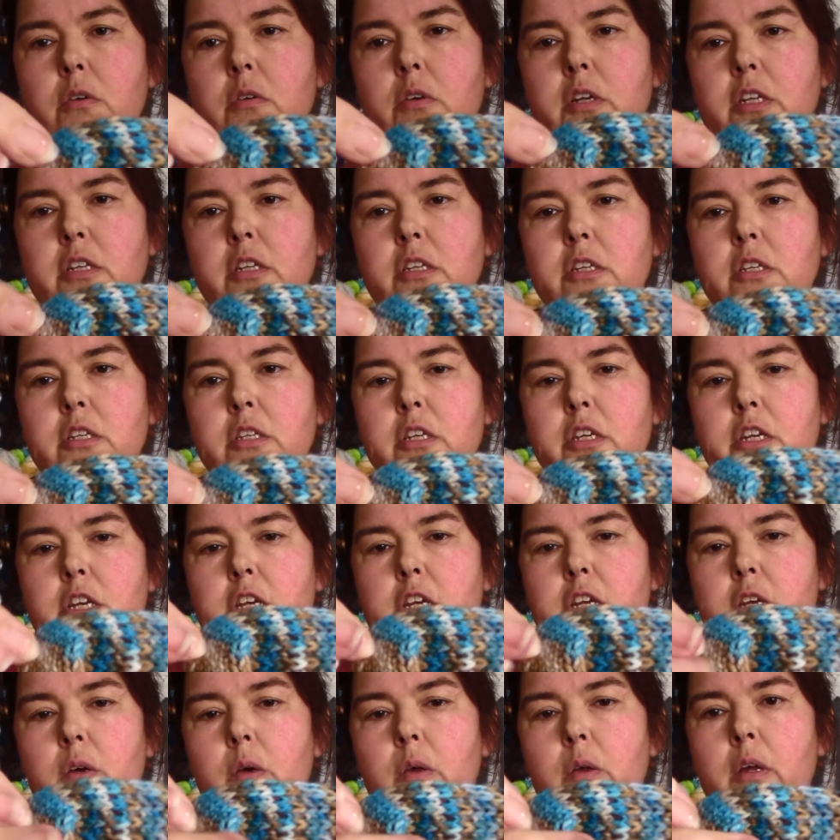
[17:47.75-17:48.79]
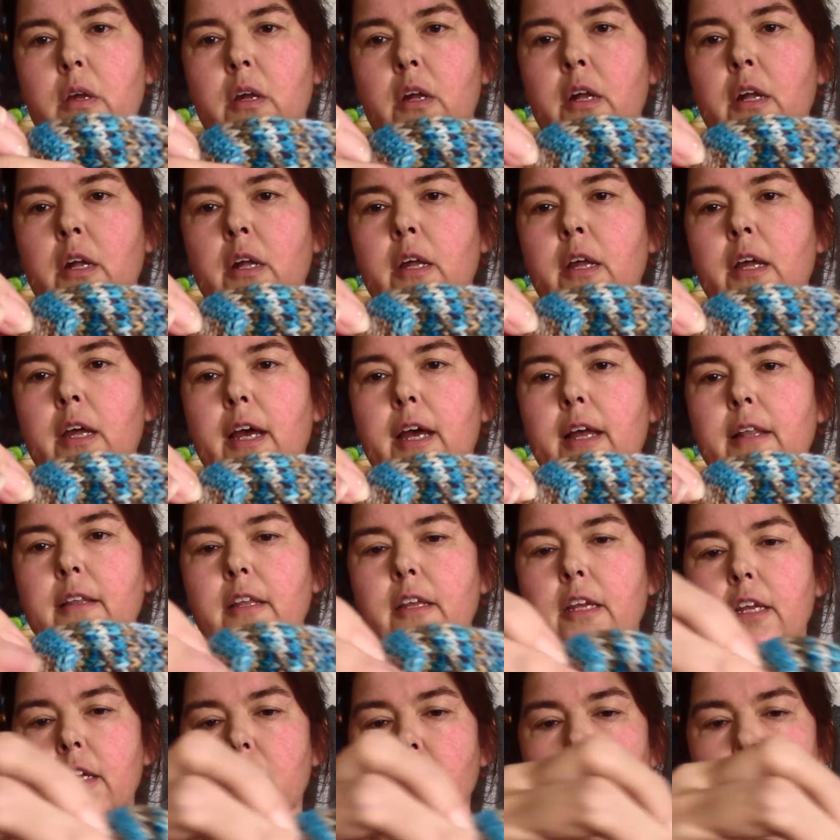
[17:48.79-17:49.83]
Oh, this is the heel and
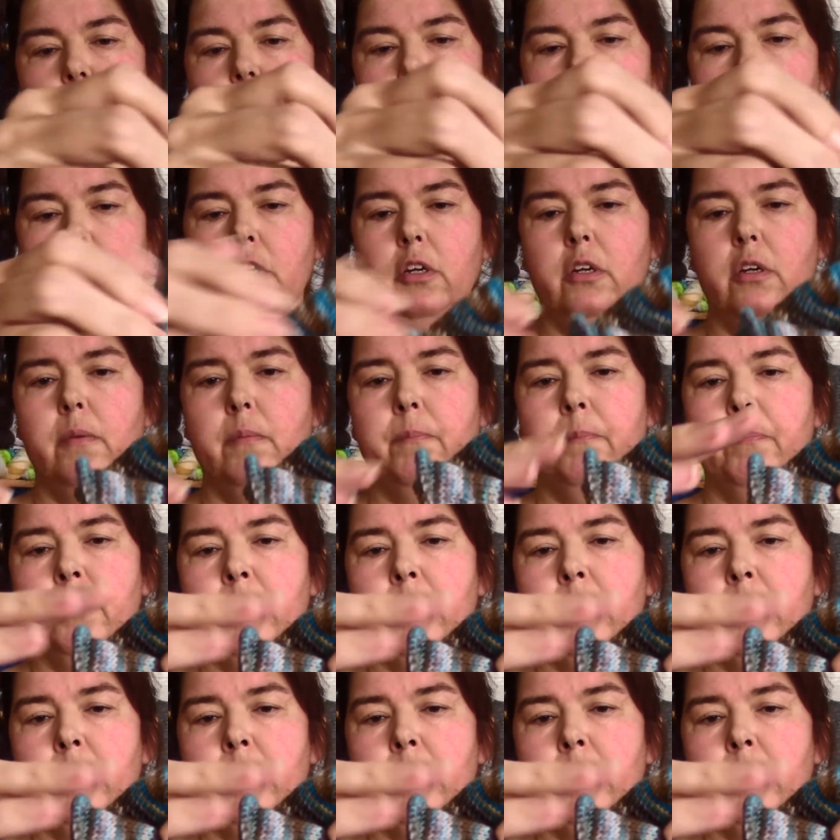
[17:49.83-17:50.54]
the heel turn,